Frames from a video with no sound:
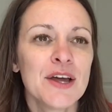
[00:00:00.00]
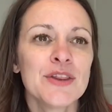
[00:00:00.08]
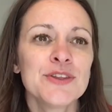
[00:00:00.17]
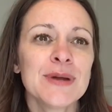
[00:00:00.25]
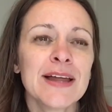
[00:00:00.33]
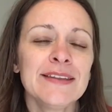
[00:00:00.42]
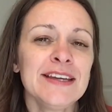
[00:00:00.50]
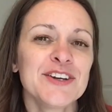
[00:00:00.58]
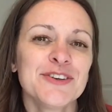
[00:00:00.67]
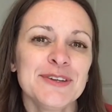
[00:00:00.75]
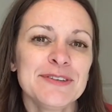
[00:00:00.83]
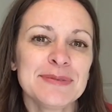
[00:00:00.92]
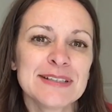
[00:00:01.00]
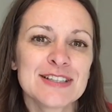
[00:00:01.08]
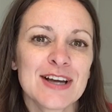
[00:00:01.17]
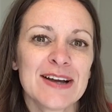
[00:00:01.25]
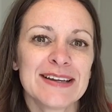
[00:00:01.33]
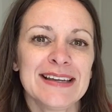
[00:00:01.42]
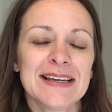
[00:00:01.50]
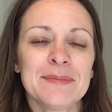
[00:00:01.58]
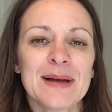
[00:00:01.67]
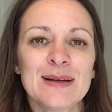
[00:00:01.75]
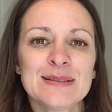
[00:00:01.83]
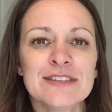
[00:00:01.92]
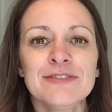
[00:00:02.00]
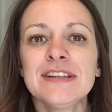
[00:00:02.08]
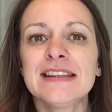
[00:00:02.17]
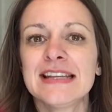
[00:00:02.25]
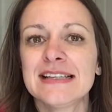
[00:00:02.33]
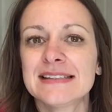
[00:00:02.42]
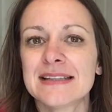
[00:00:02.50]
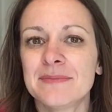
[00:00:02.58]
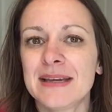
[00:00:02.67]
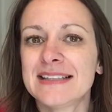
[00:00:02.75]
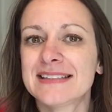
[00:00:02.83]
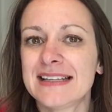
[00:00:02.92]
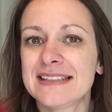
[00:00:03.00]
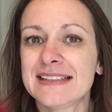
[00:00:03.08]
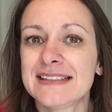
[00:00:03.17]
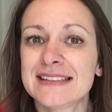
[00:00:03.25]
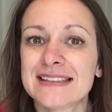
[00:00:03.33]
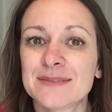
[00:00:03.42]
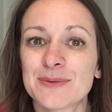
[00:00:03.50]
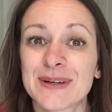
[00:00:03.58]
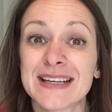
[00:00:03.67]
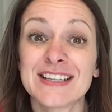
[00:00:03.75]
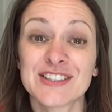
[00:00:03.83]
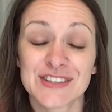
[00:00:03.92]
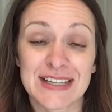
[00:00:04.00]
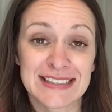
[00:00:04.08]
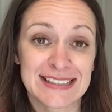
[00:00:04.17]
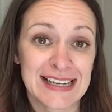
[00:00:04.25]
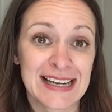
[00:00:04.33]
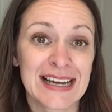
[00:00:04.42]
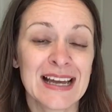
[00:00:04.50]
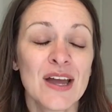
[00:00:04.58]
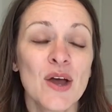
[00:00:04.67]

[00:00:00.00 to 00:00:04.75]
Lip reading: Throughout the year, we've been talking about different things that make sentences more interesting.